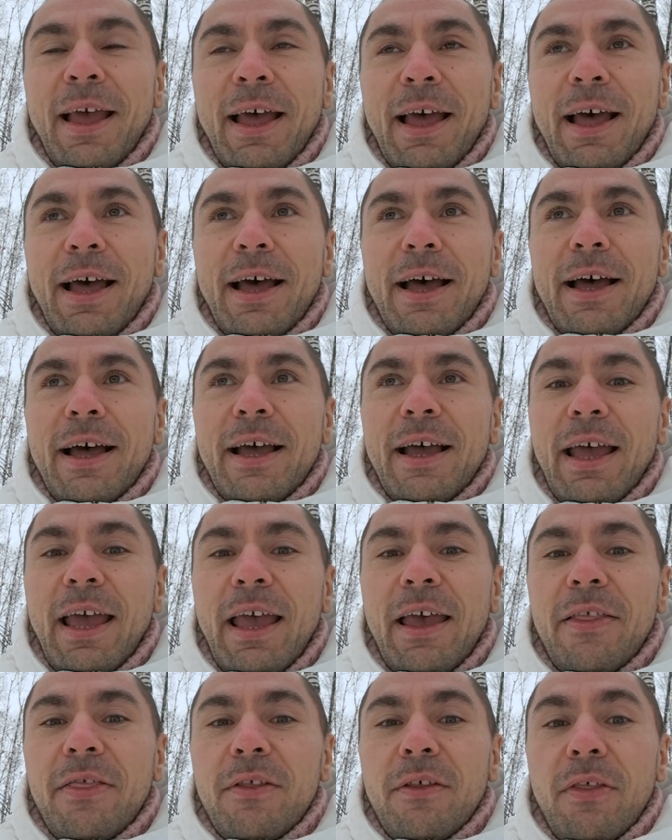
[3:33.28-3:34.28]
Uh,
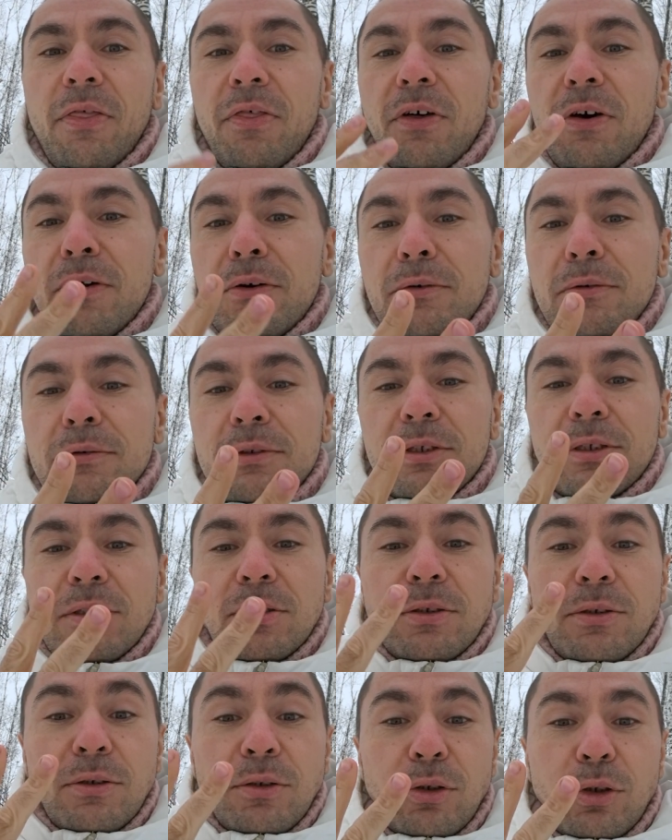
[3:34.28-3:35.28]
and those
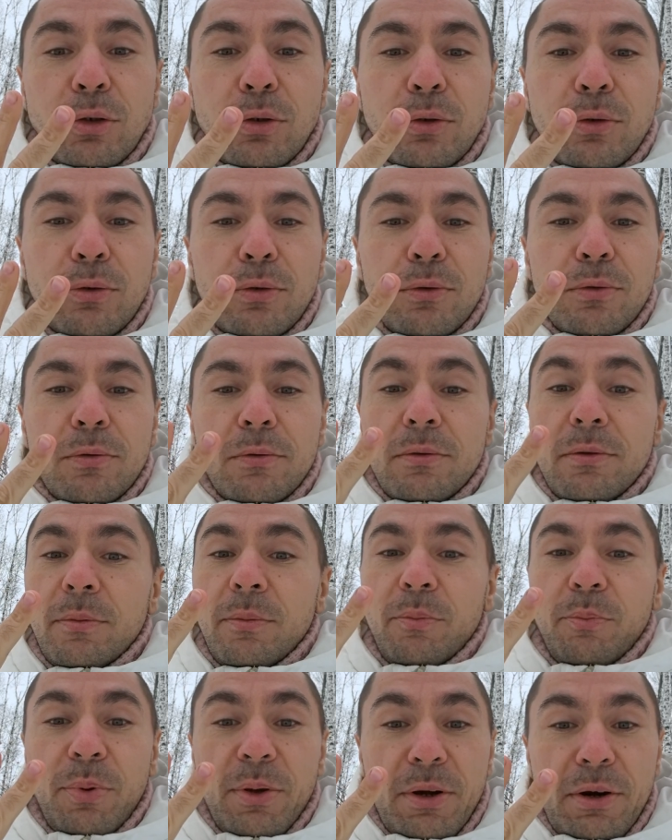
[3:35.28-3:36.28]
two
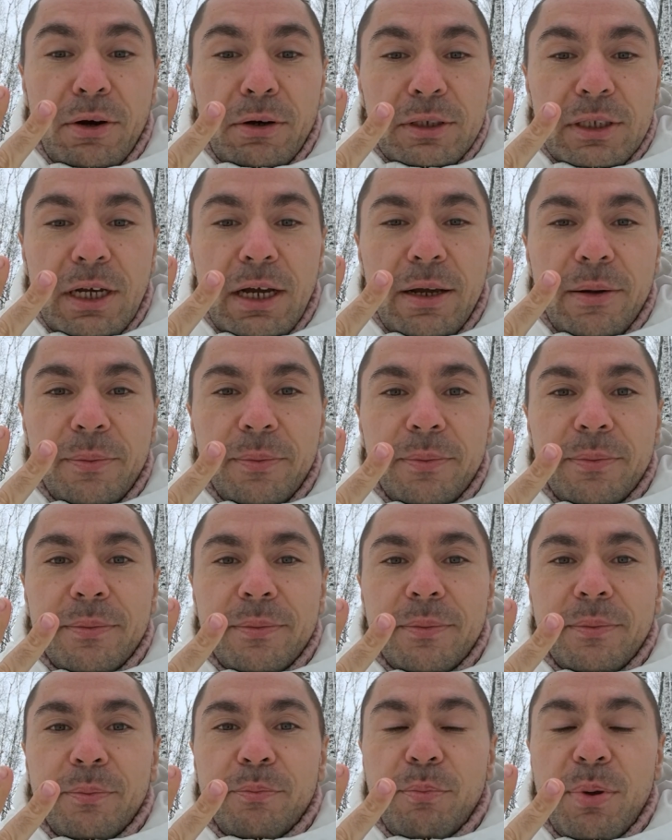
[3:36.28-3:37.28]
Beroza,
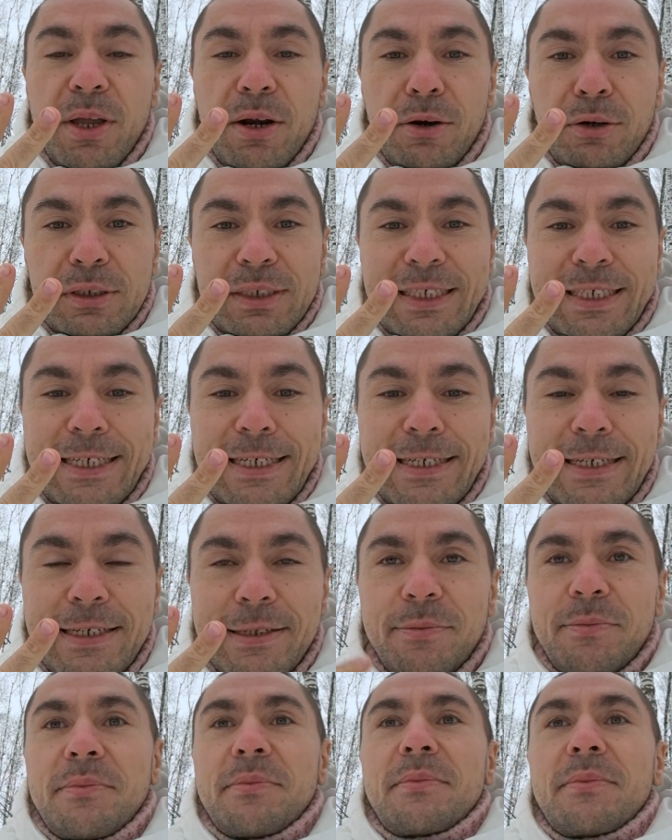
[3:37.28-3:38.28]
Berozi,
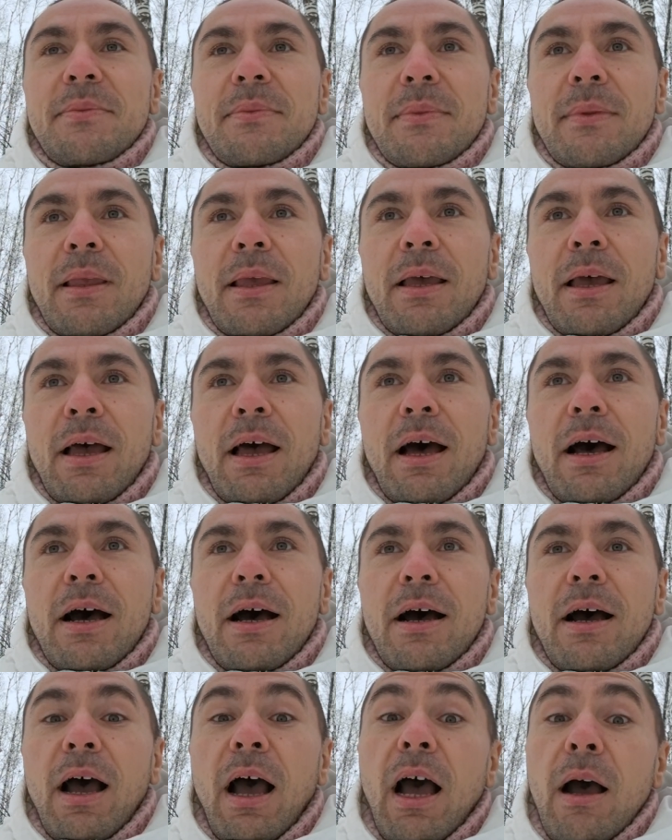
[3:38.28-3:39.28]

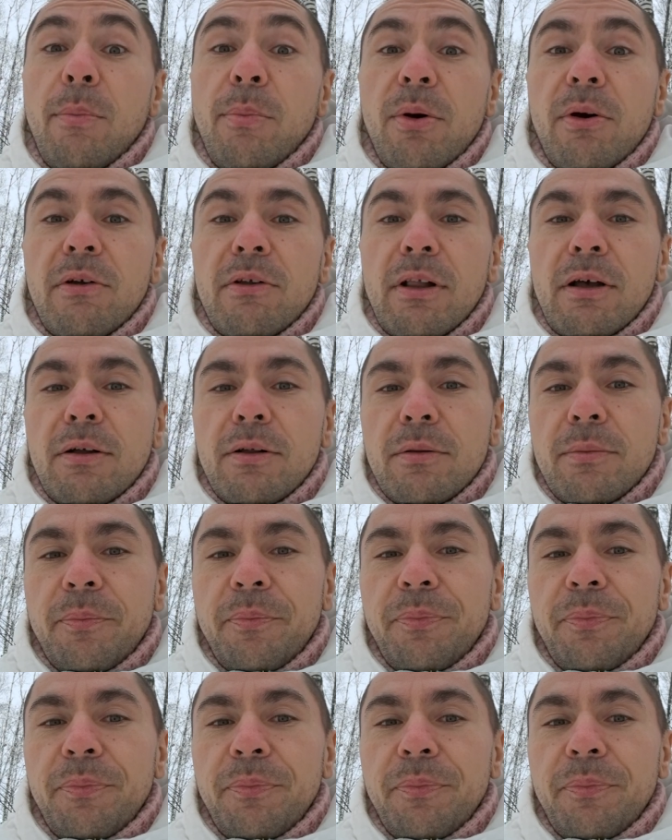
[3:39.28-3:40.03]
uh, are parallel.